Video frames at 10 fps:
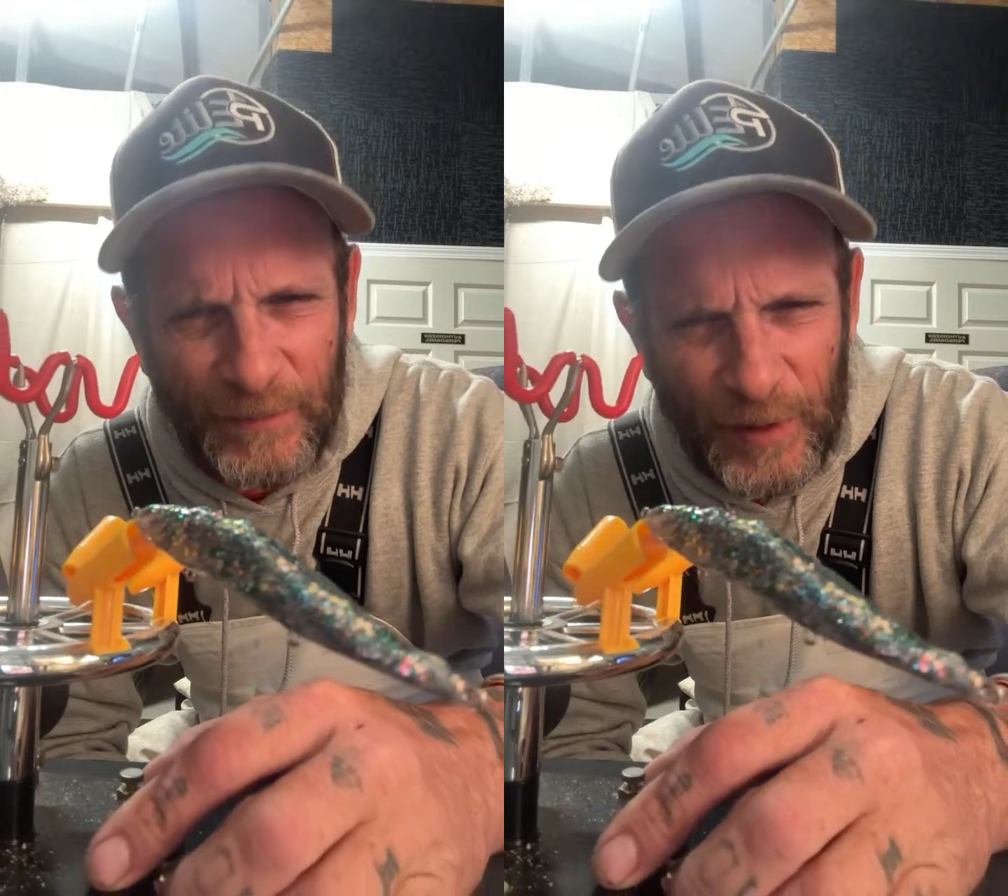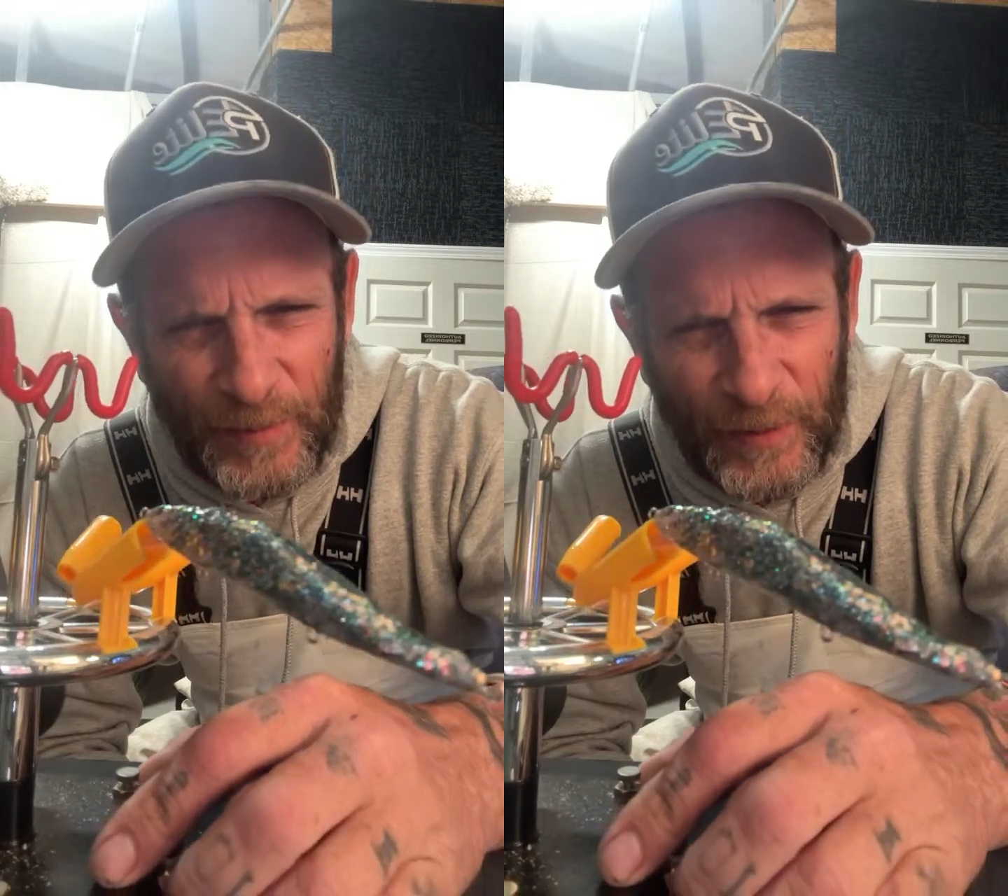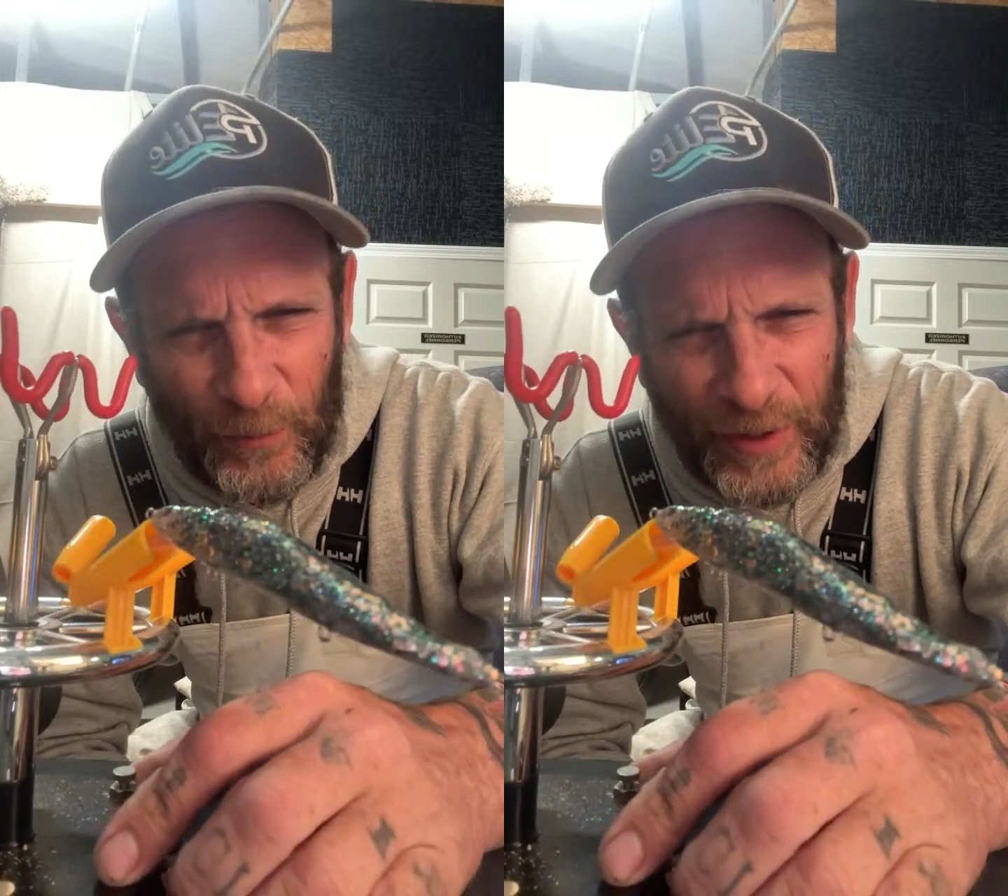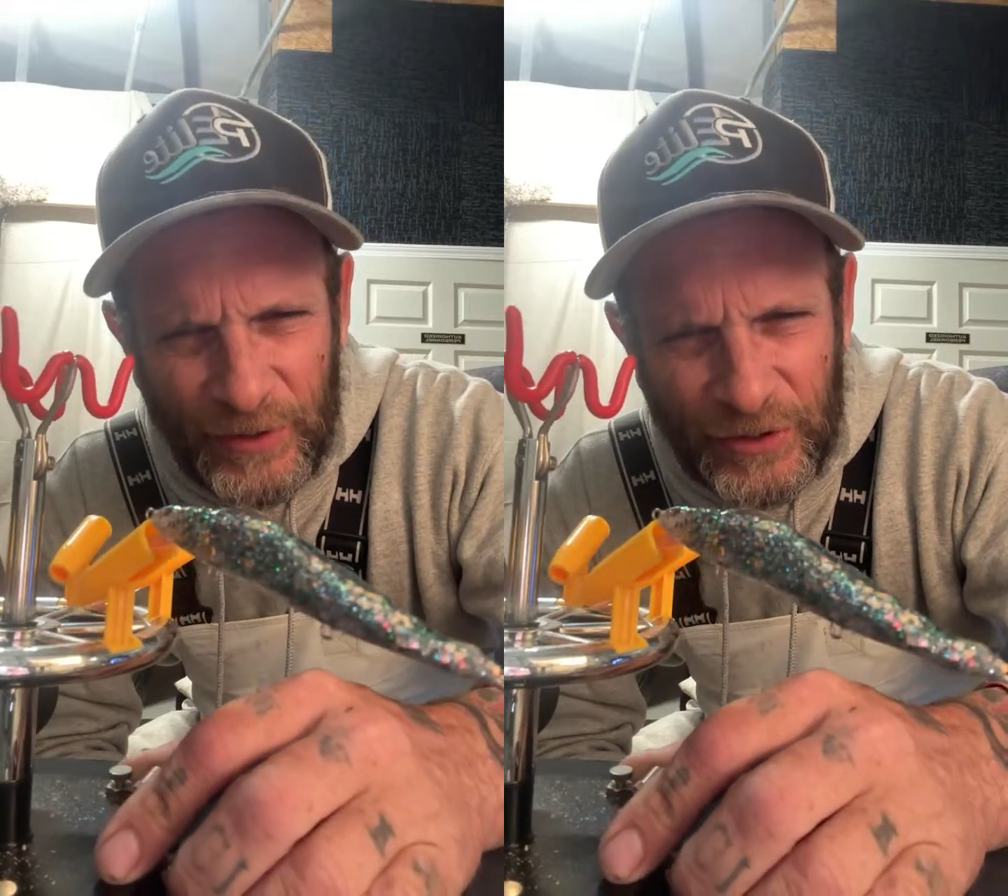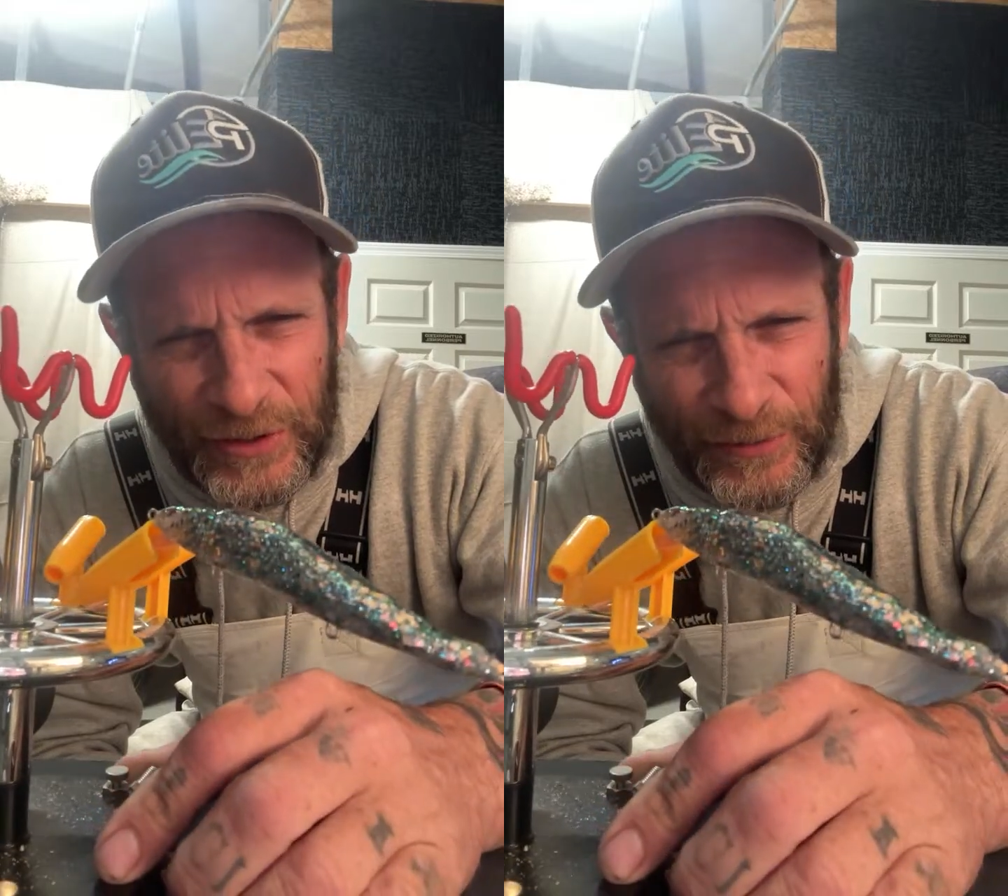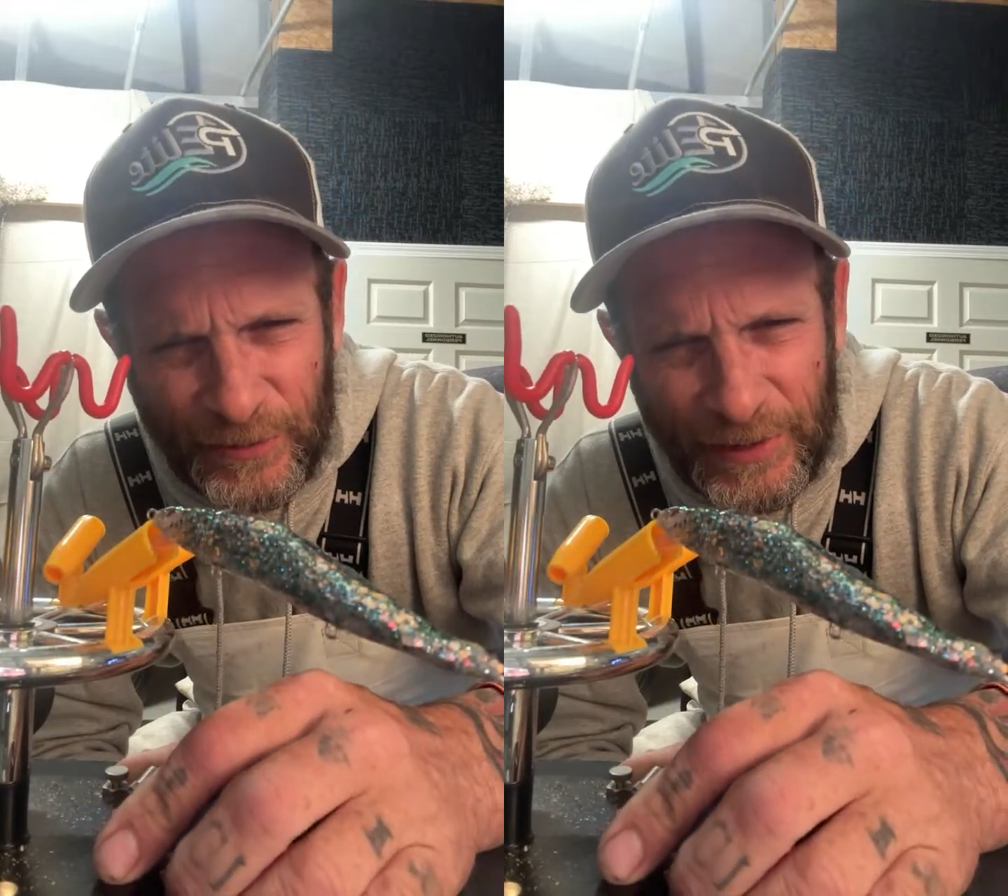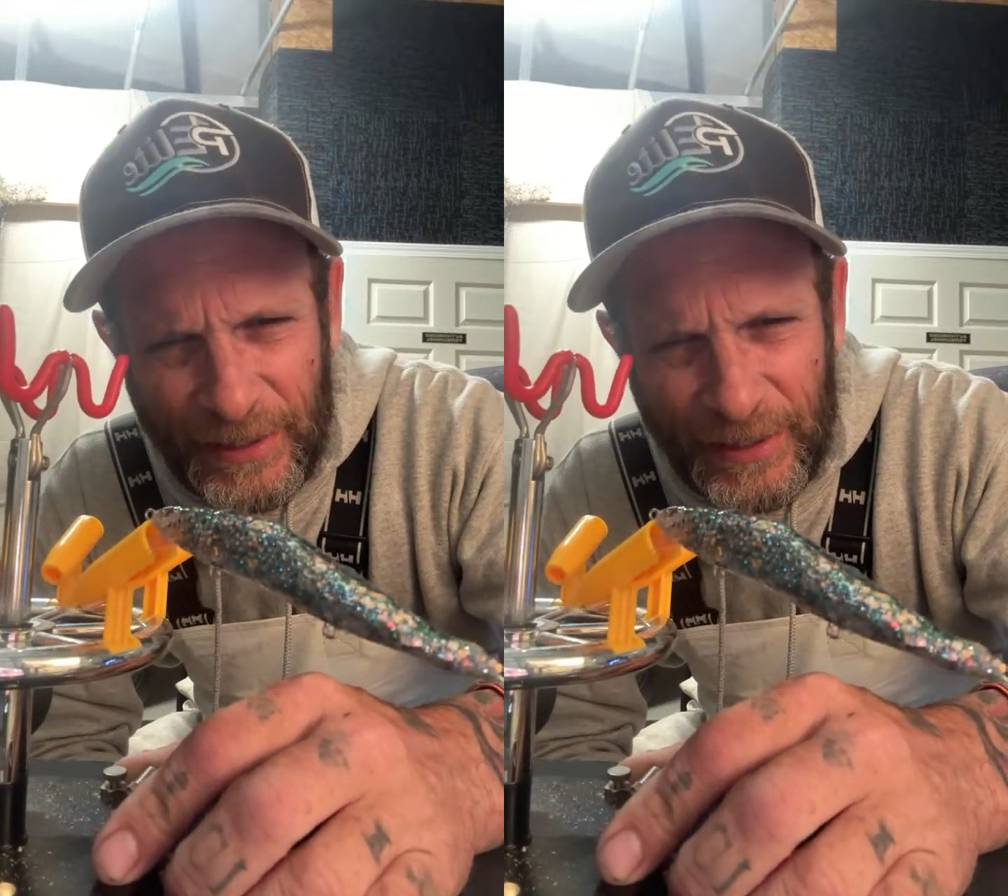them up in the windshield,